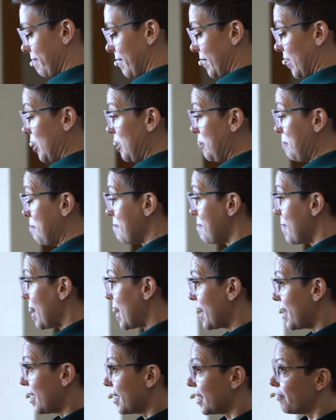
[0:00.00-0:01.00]
He
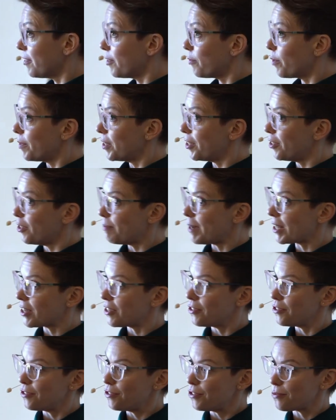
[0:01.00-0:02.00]
may, given what we know about
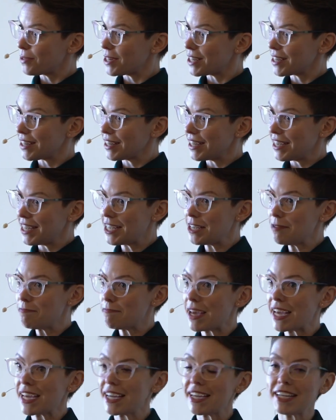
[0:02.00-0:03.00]
the news recently, he
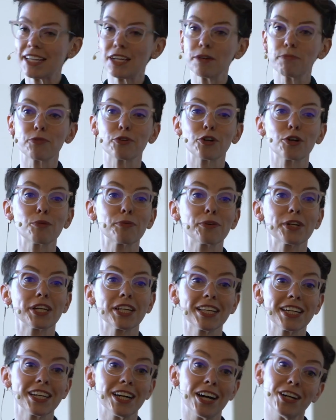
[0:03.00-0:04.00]
may
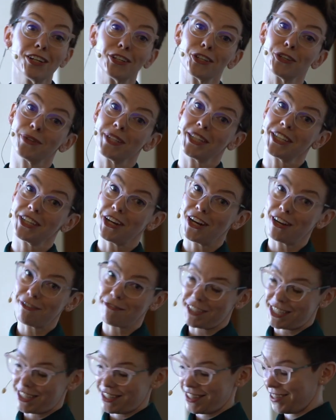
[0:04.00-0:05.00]
inappropriately hug you at the
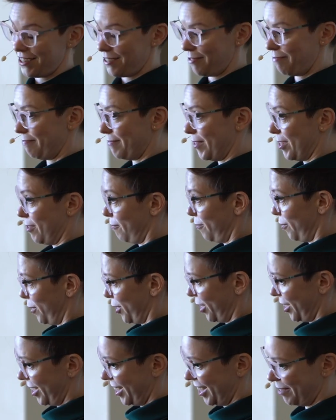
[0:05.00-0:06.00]
office,
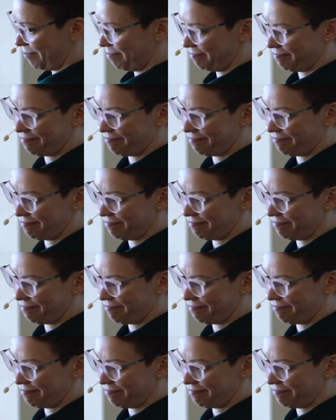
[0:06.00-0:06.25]
unfortunately.